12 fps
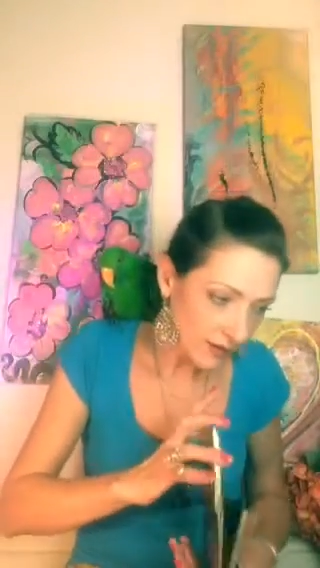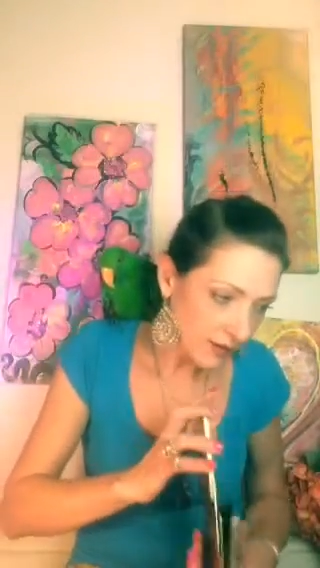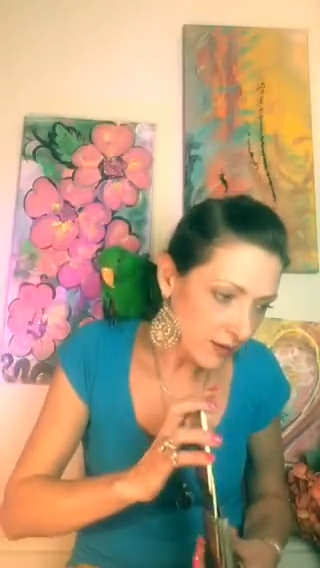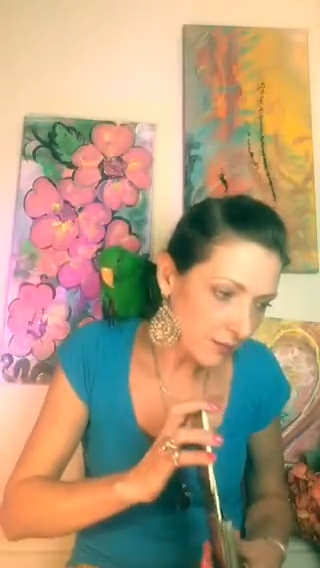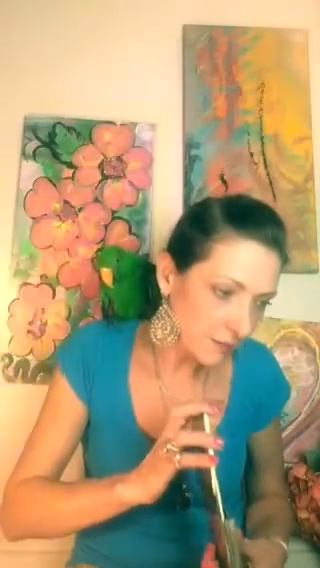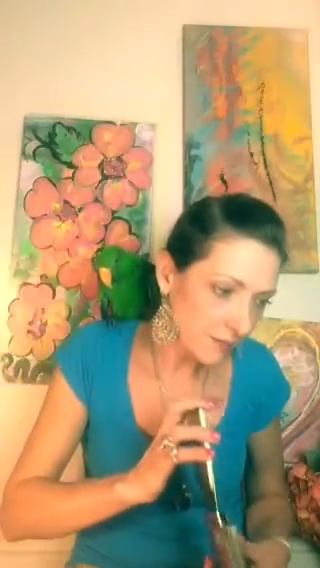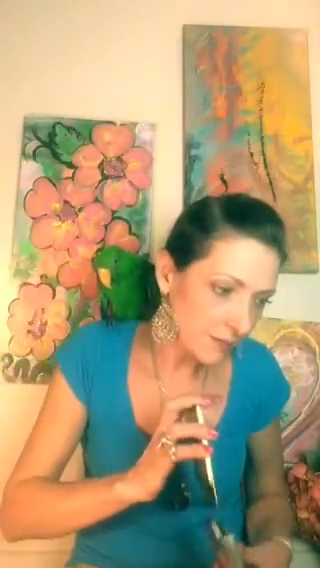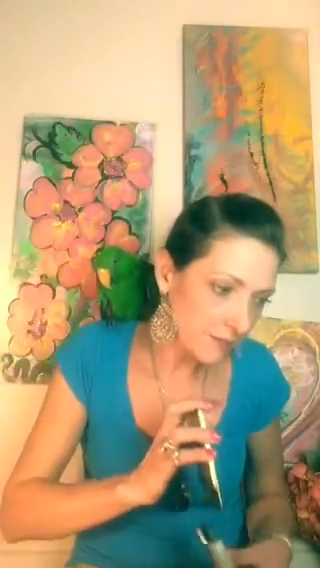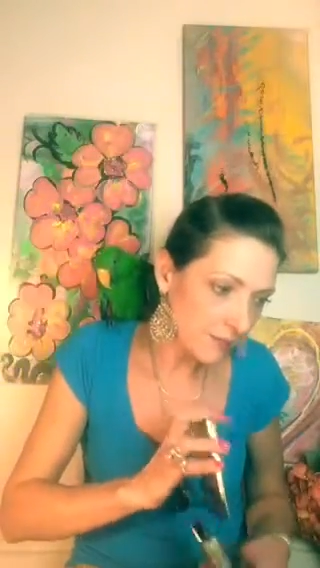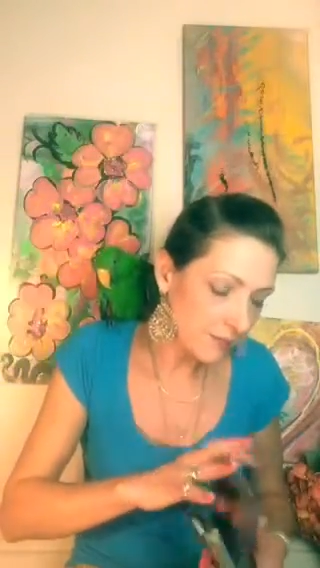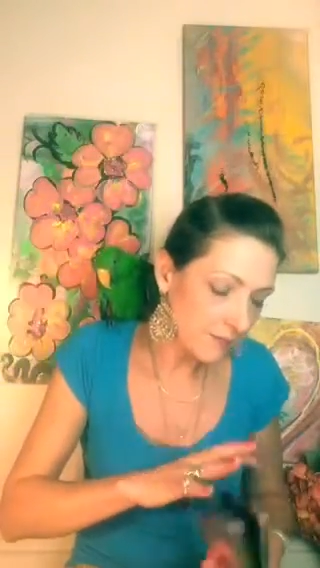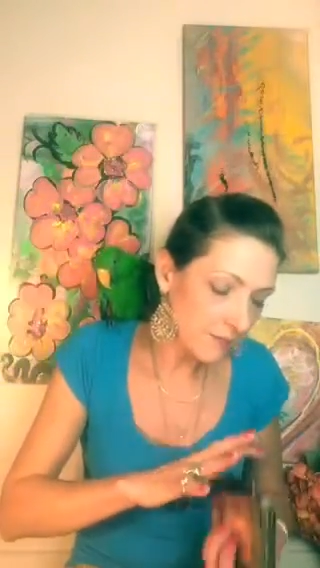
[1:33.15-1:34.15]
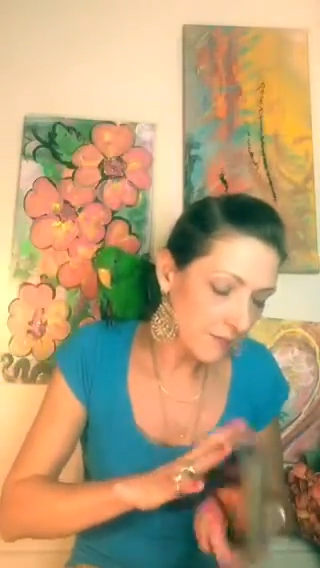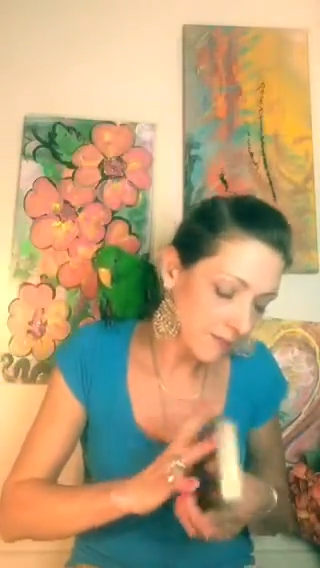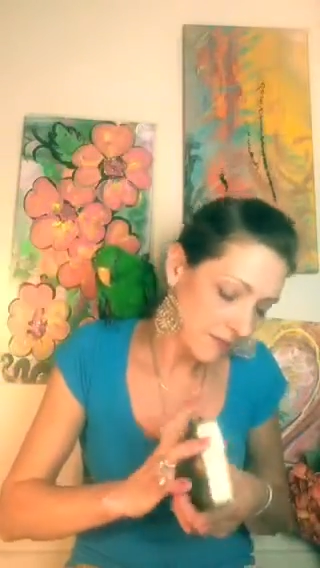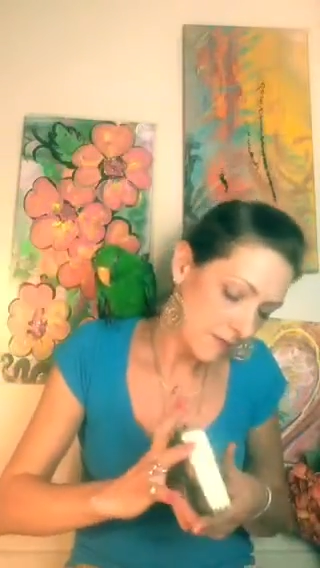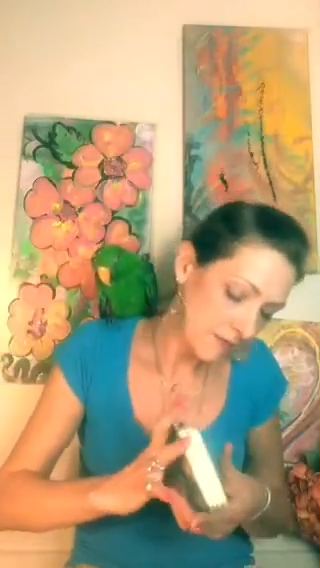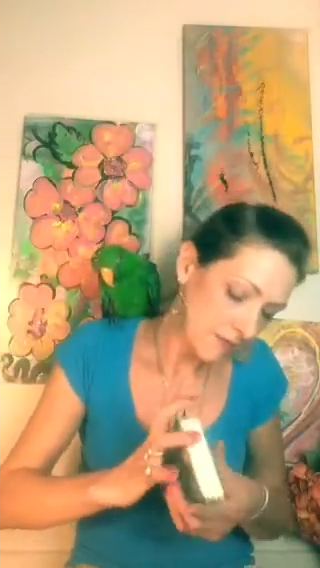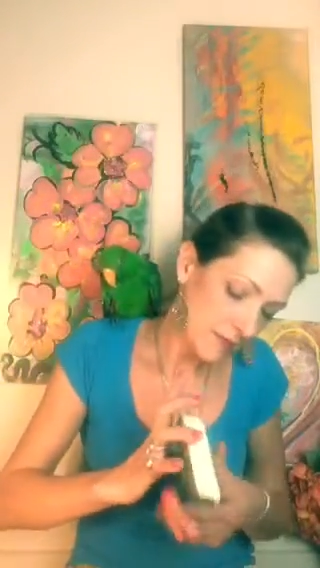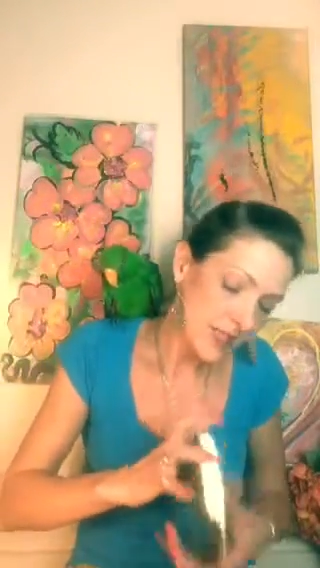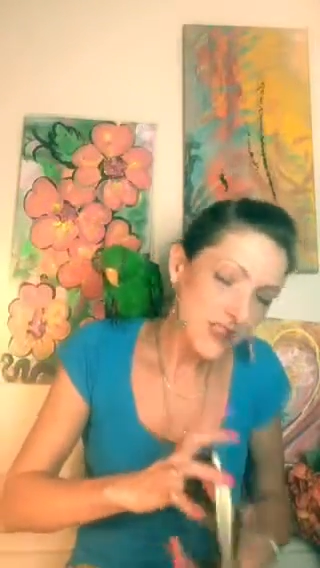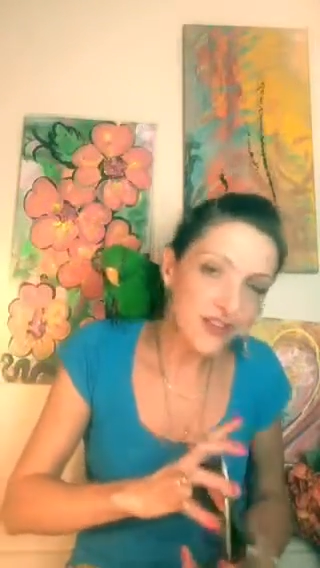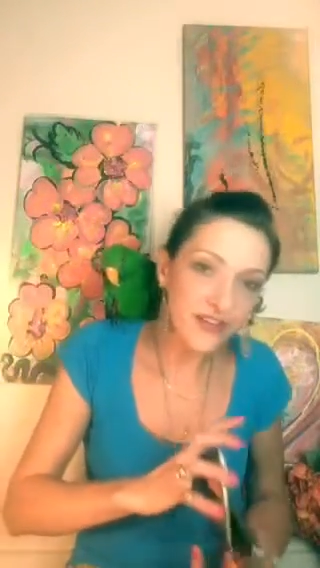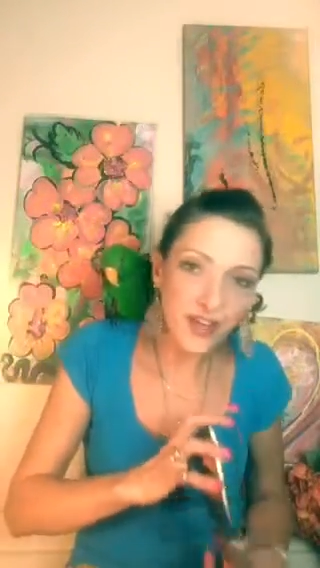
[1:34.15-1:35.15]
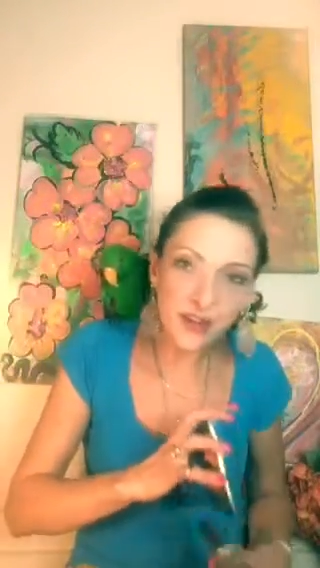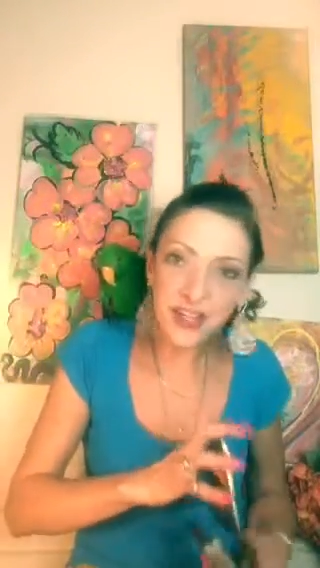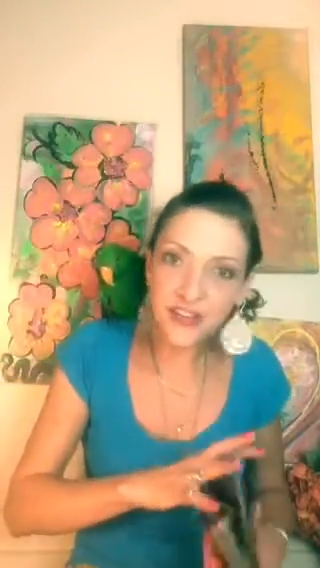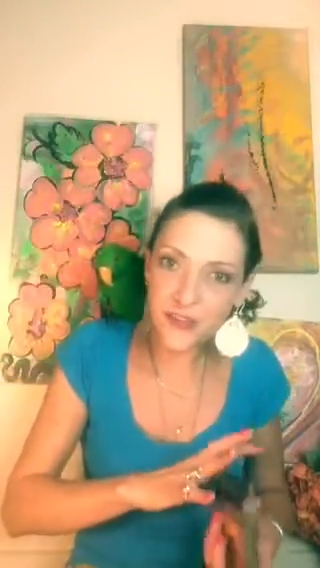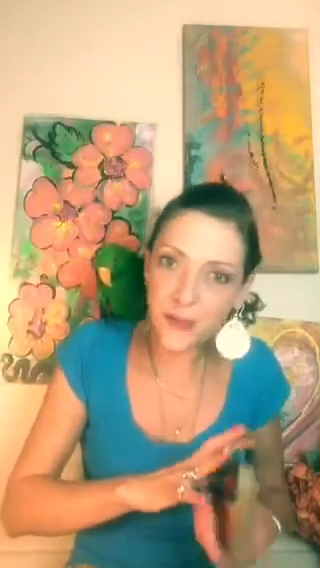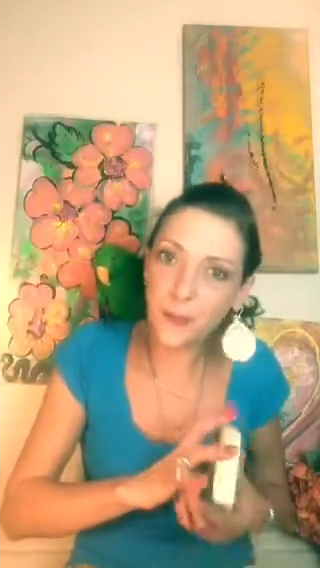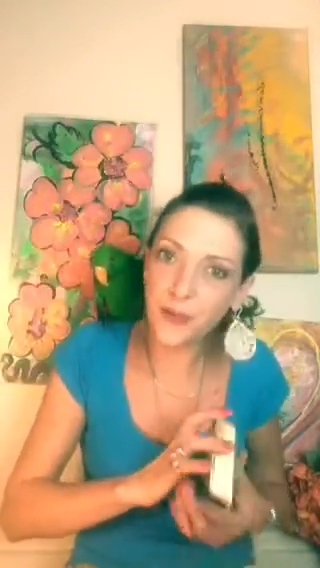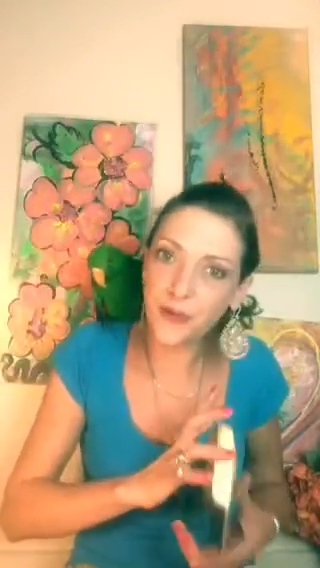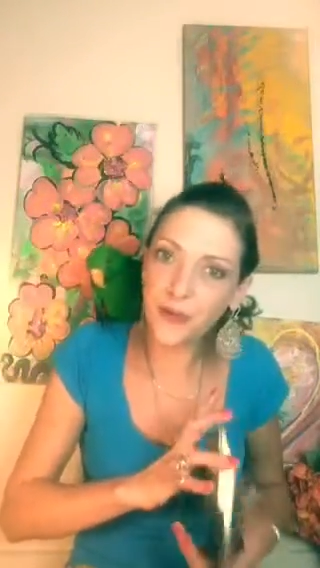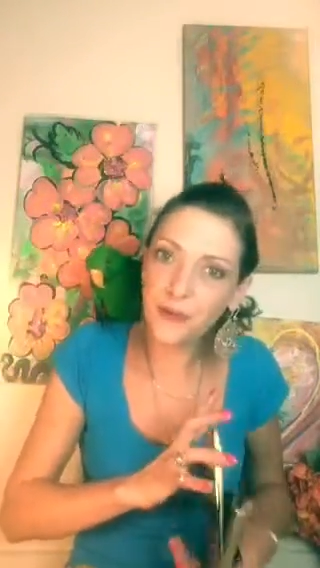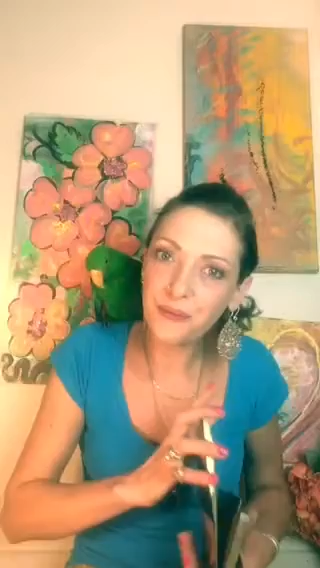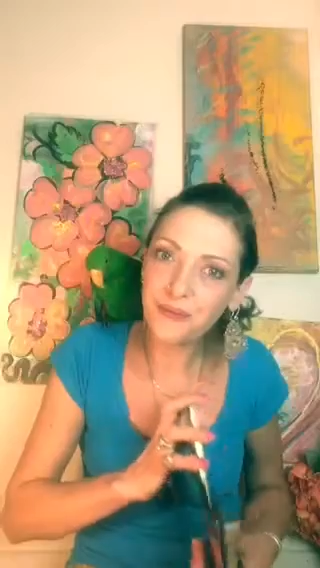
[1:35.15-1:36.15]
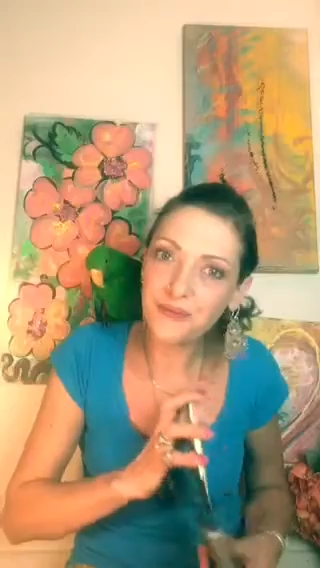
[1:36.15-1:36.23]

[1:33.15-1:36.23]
Um, these are very simple.